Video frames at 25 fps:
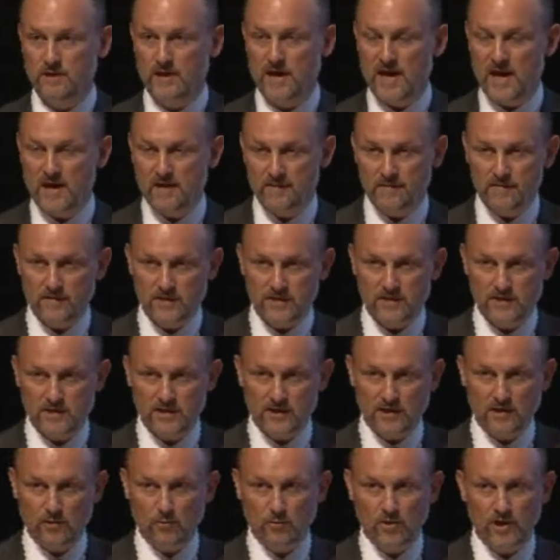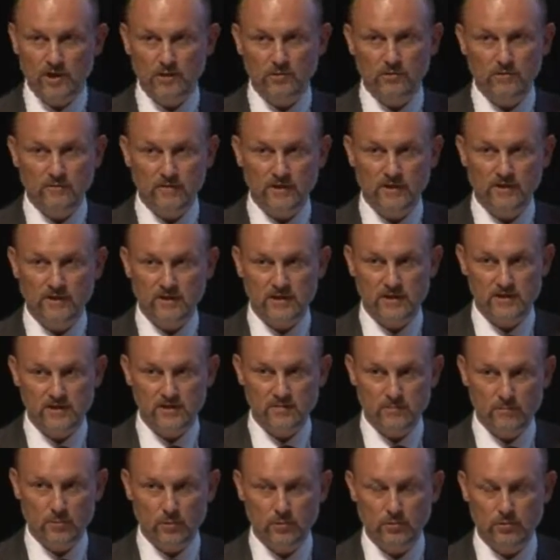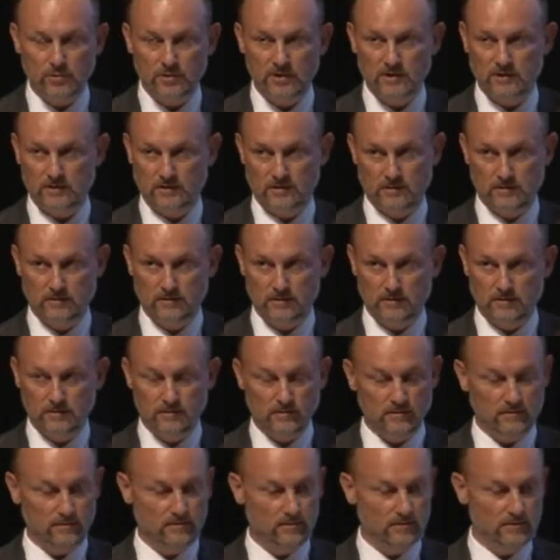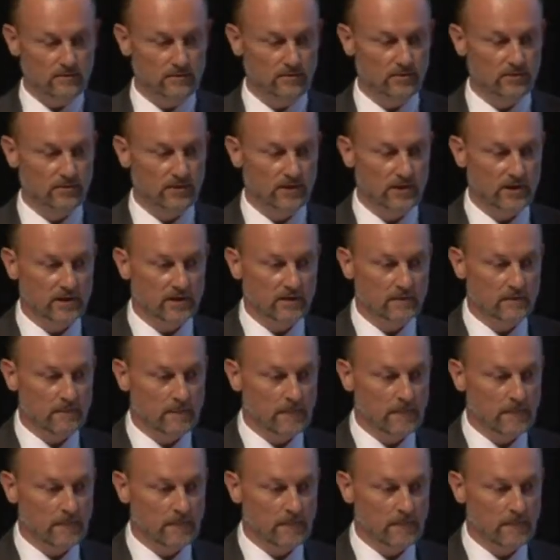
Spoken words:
every single word of it, it's important. Okay?